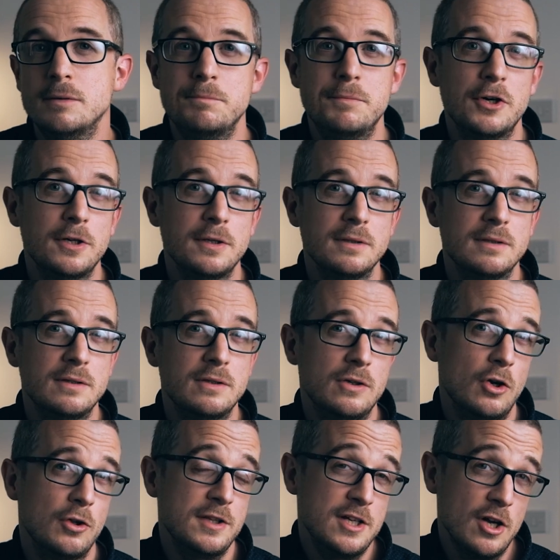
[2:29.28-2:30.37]
But
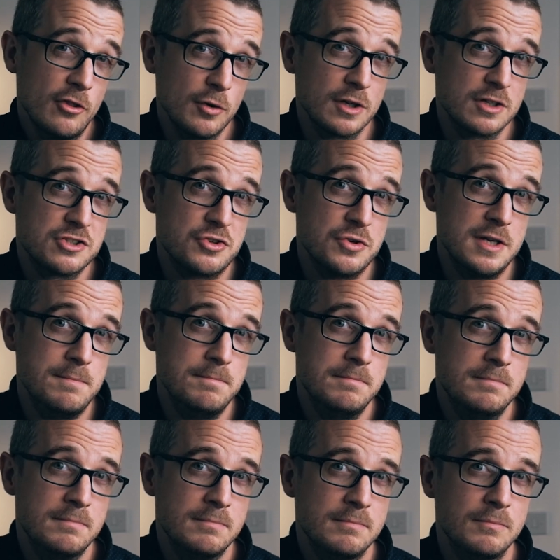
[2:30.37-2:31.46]
on the other
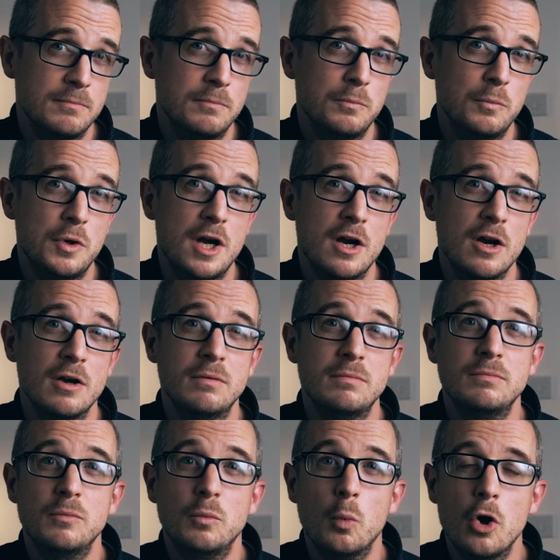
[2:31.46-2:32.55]
extreme, we're
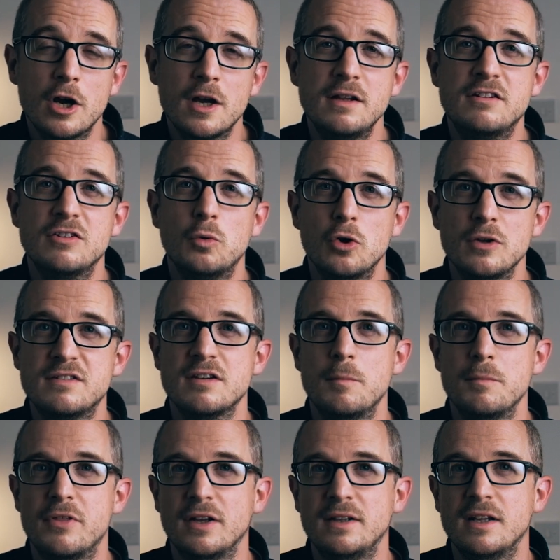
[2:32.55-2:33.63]
working towards
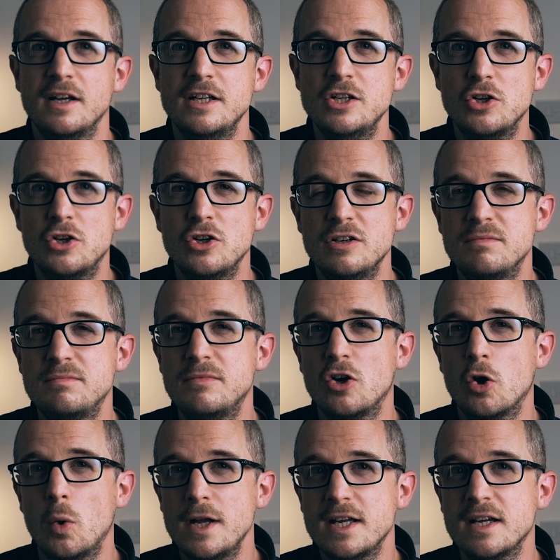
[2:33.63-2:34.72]
something that you could
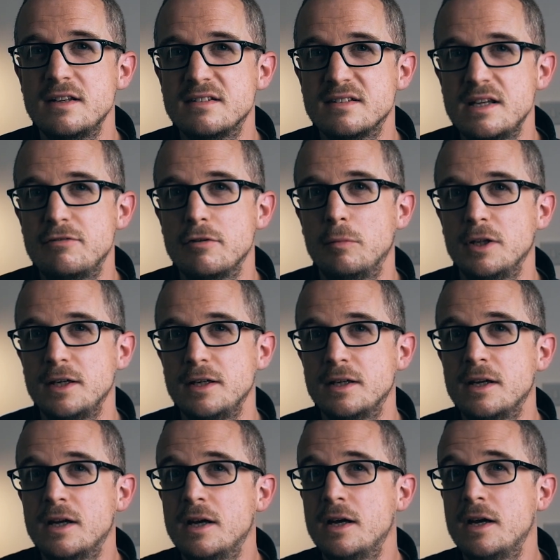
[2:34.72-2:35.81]
quite conceivably
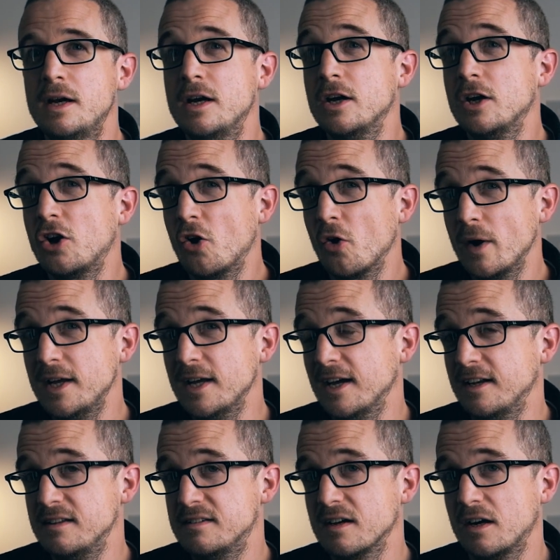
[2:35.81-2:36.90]
create an
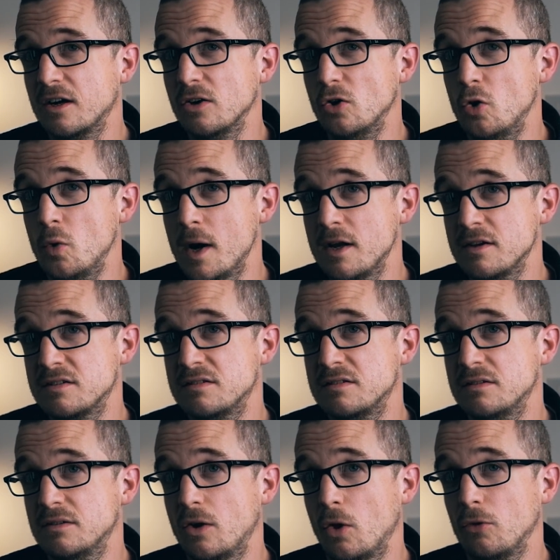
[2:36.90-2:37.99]
entire OS
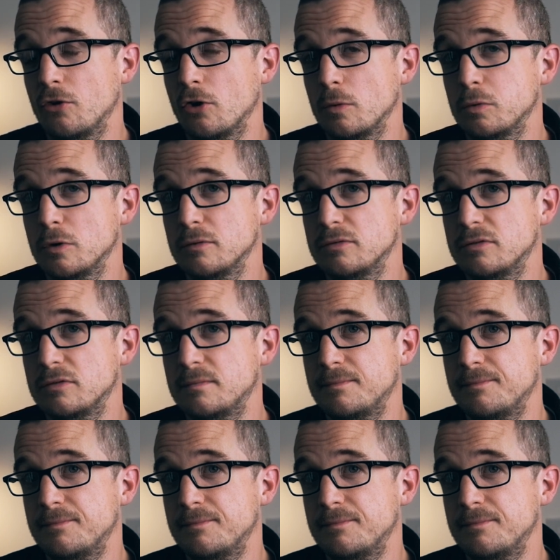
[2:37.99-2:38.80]
on top of.